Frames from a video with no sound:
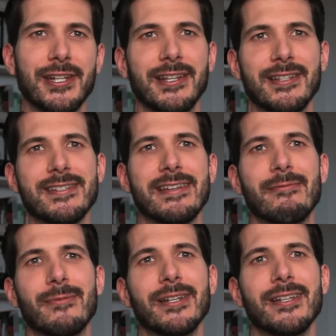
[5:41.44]
and
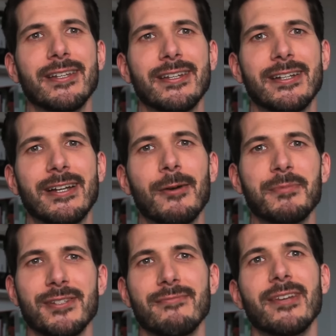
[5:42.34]
one
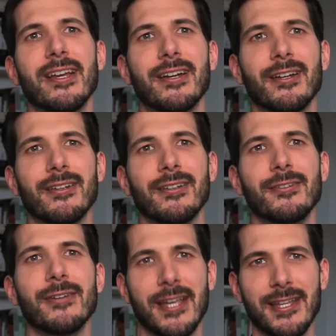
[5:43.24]
option we are
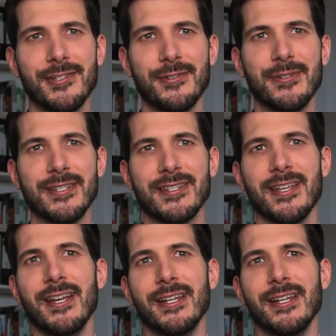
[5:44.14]
looking into is